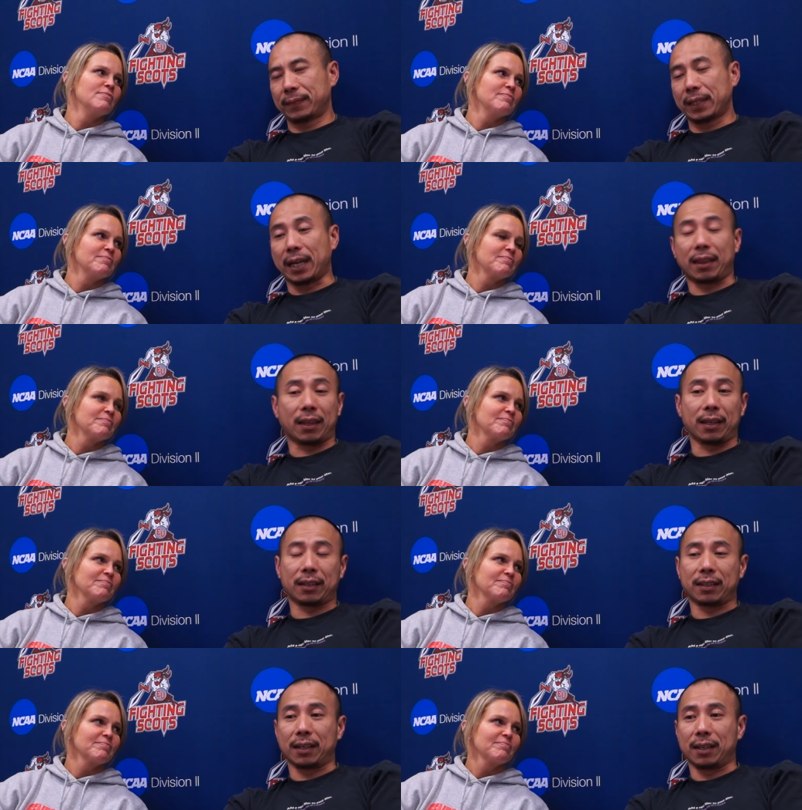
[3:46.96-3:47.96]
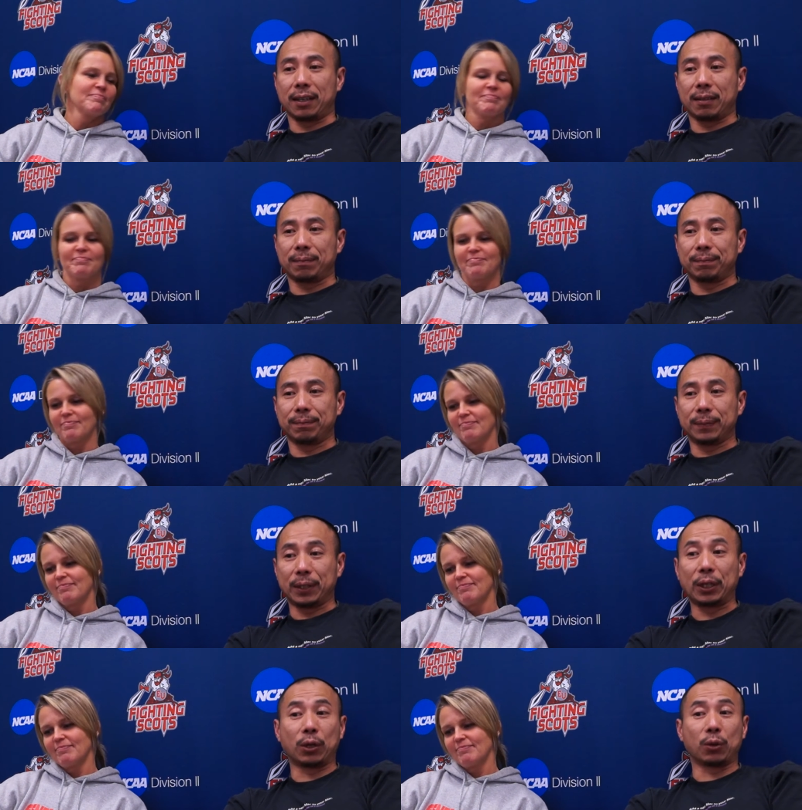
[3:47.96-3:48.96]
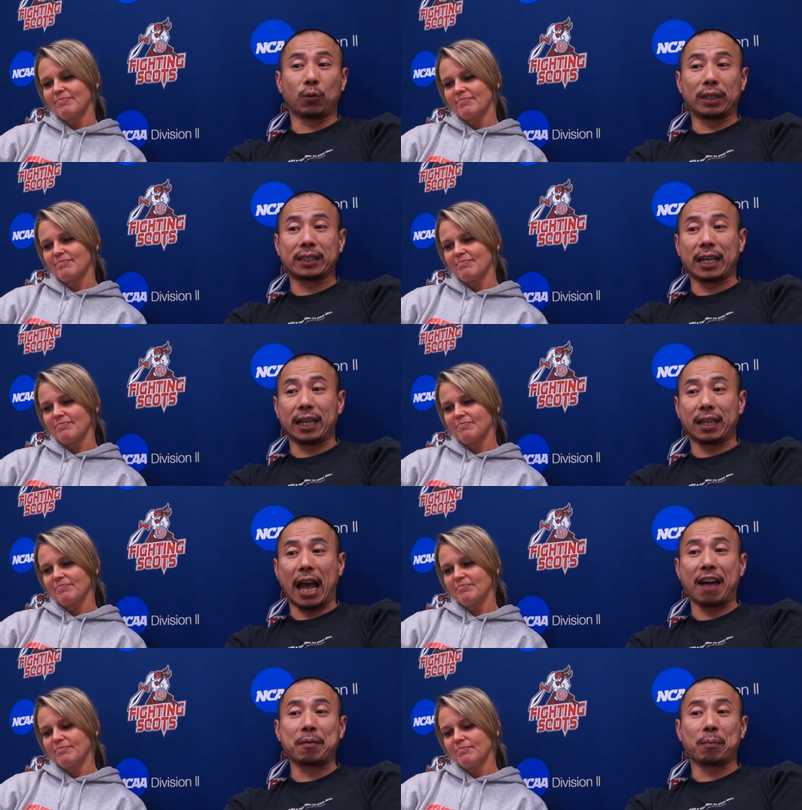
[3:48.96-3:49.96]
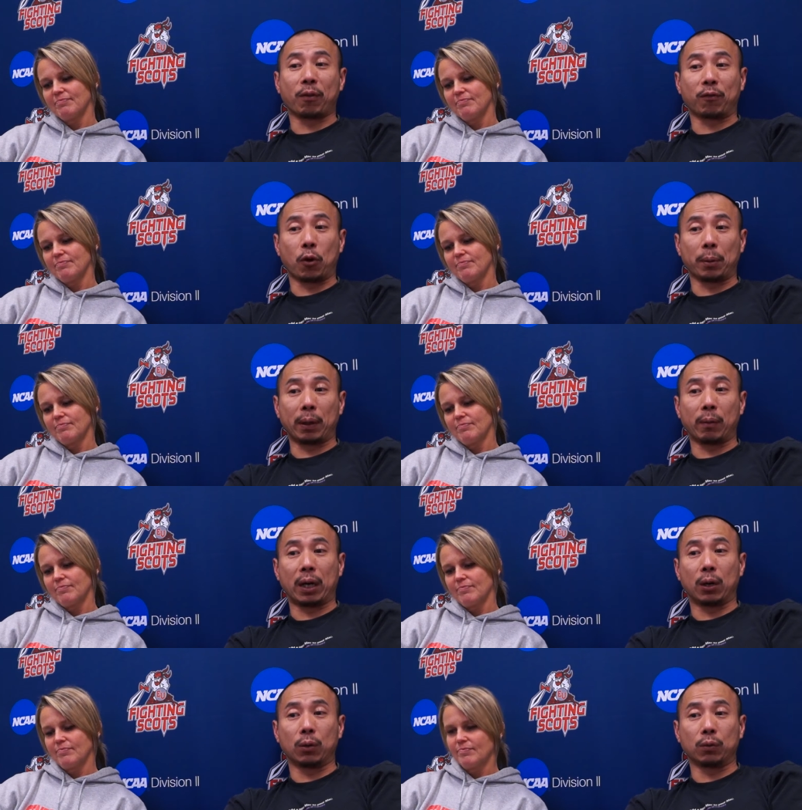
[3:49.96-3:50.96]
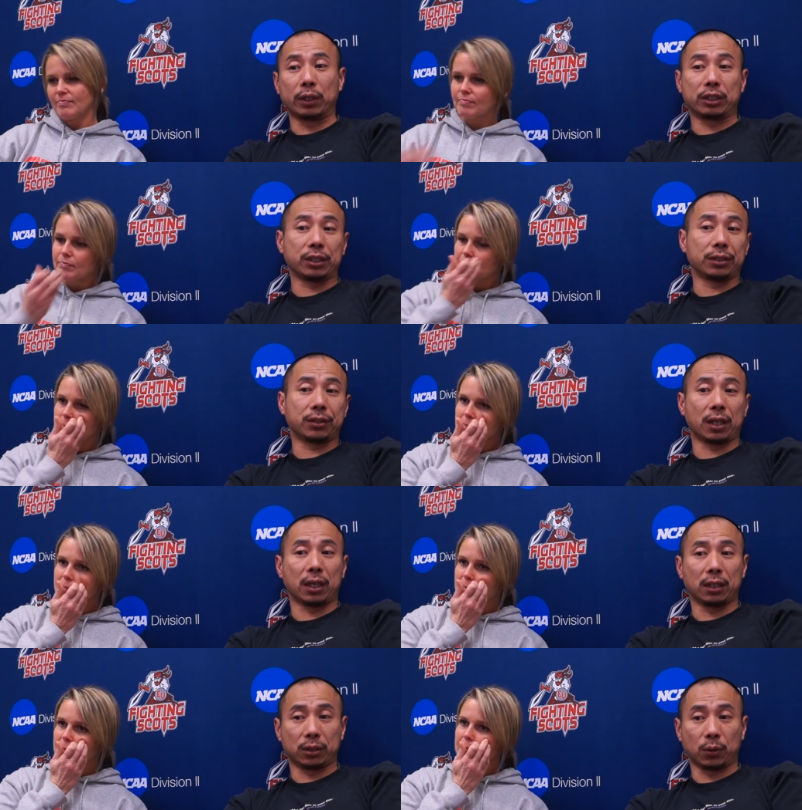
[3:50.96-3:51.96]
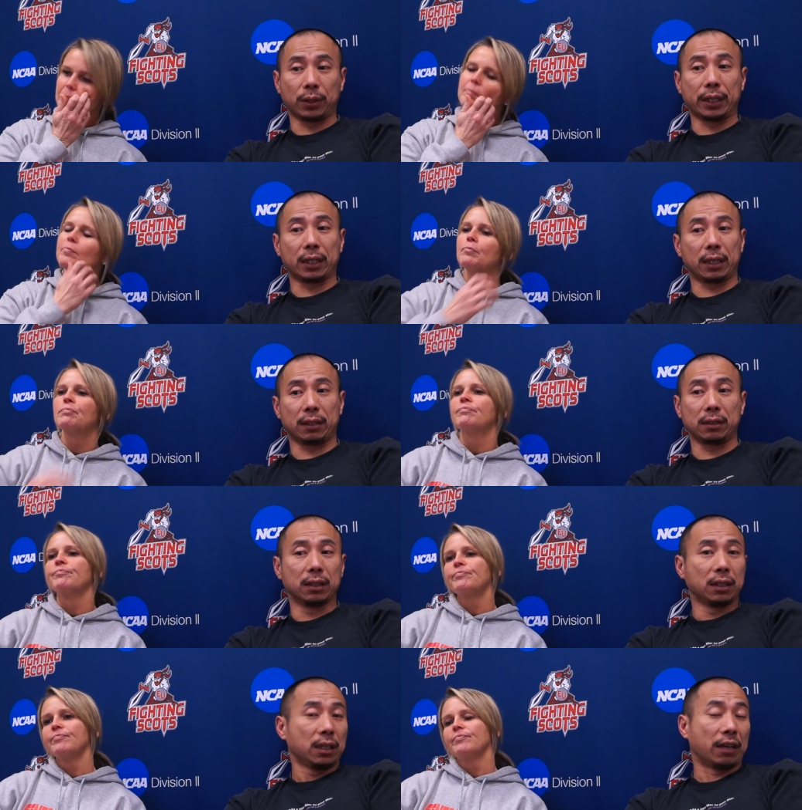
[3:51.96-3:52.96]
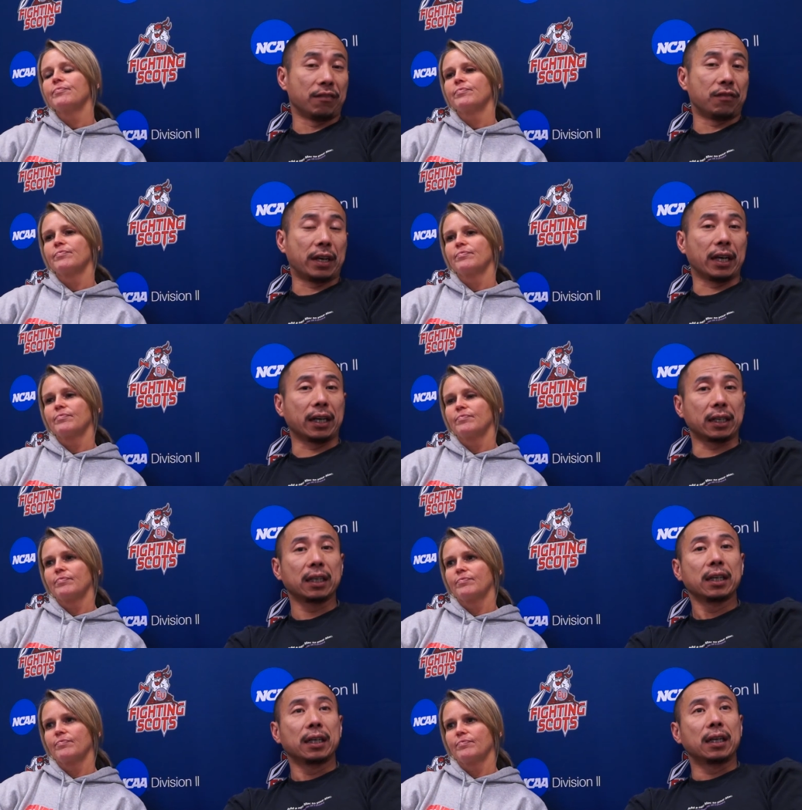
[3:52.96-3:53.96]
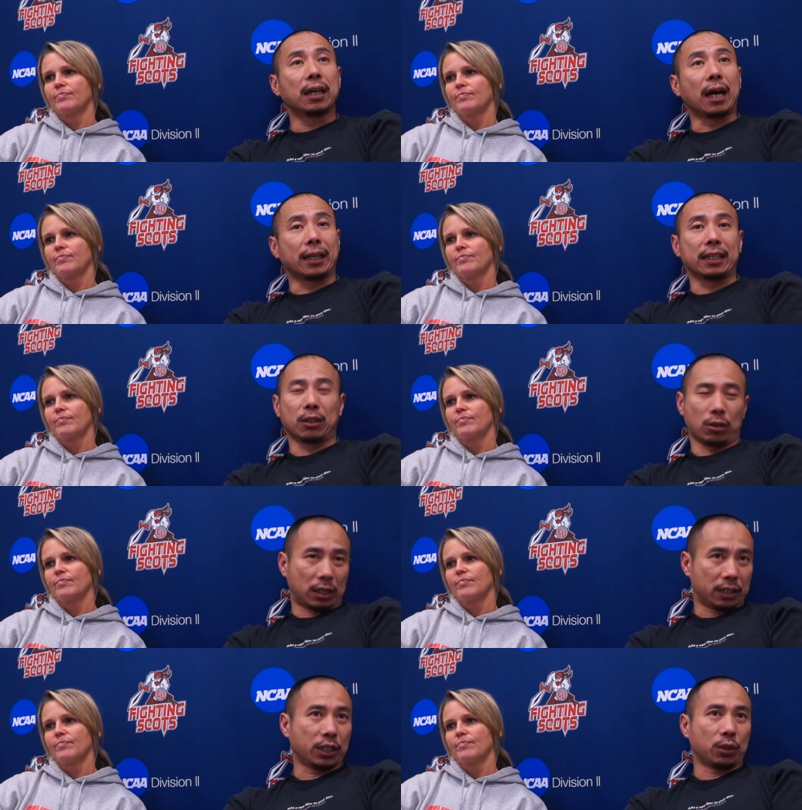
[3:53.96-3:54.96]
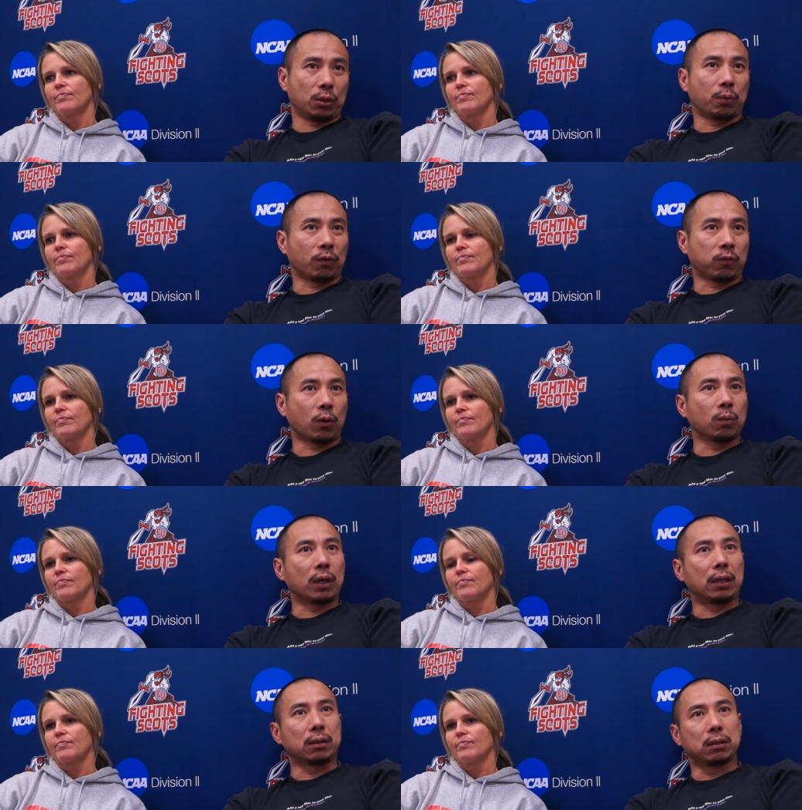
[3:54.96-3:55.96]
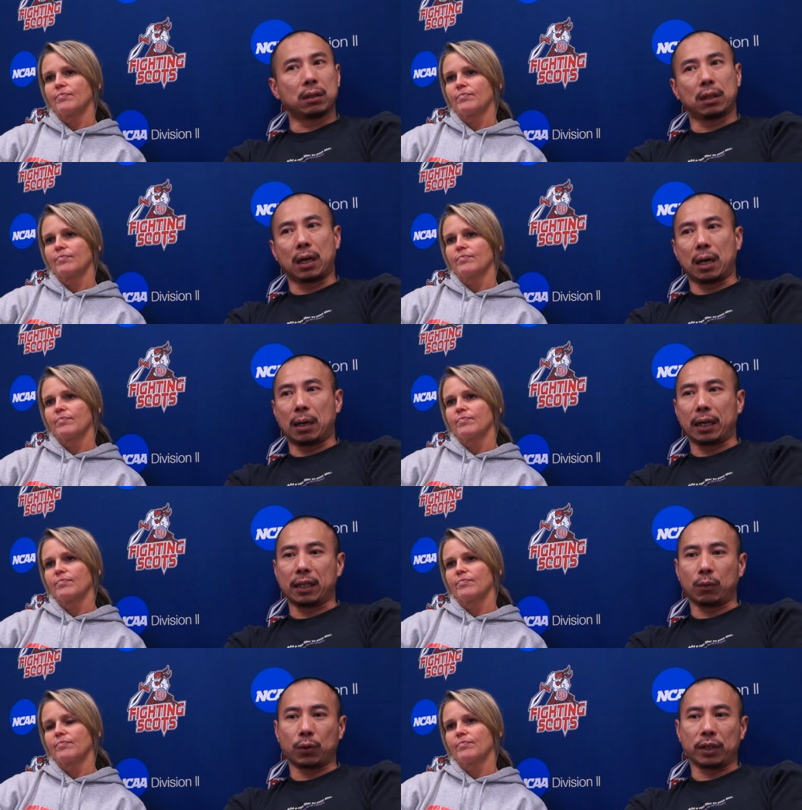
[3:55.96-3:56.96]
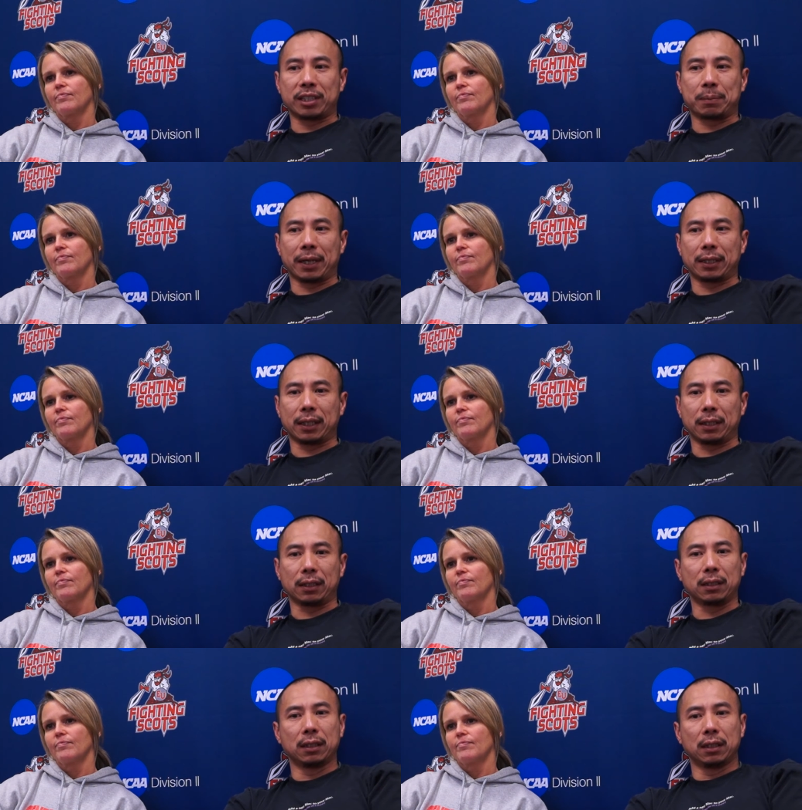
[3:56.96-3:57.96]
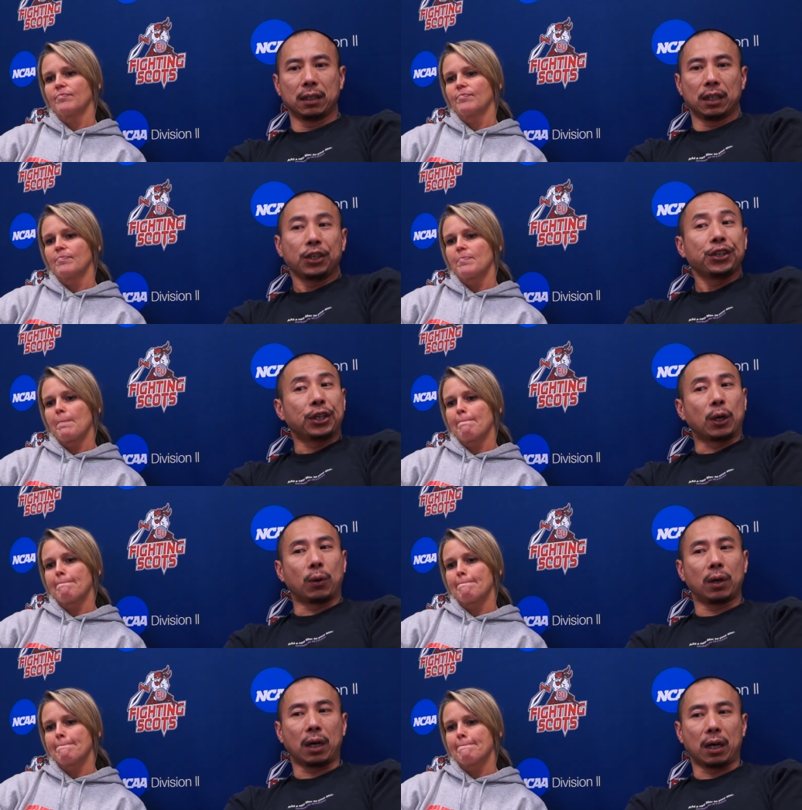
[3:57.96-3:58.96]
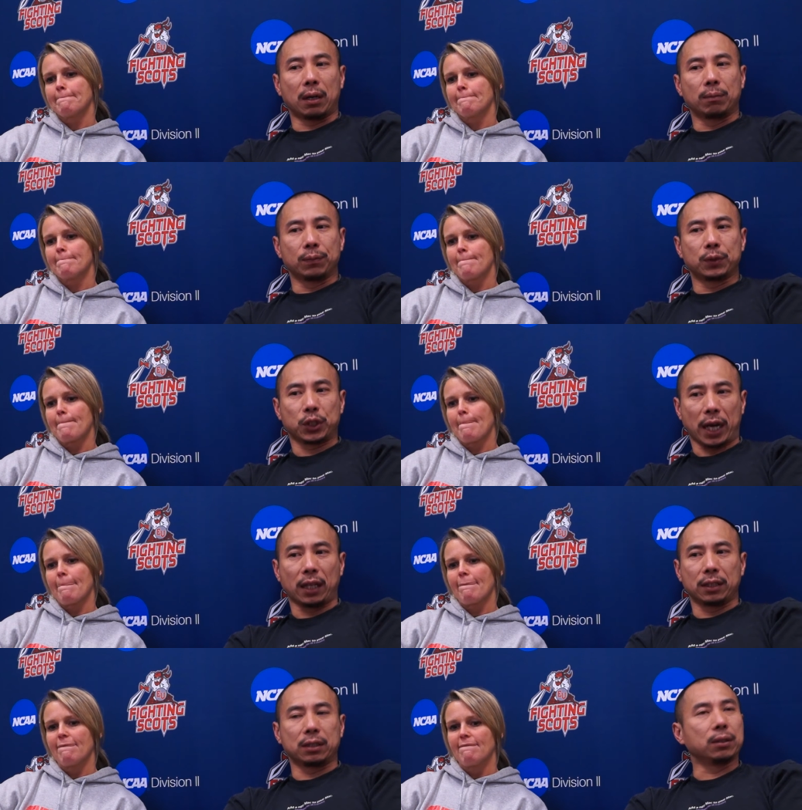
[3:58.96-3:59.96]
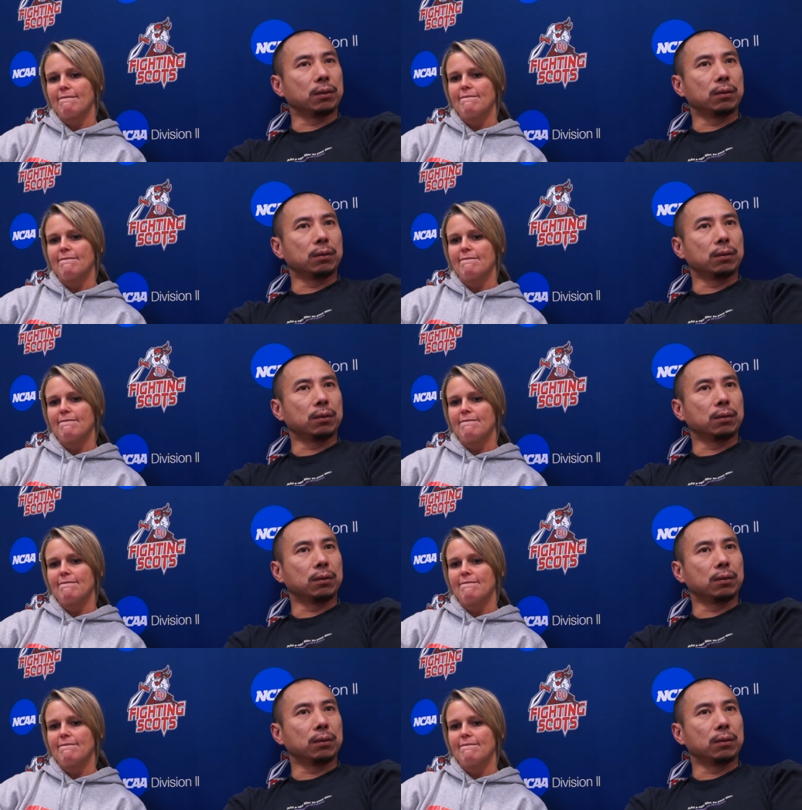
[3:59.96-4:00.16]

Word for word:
Speaker 1: I think, um, you know, the ones that have been performing well, which is uh, Latoya and, and Vic, I think they'll continue to perform well. Uh, I think we're expecting, you know, um, Shallon to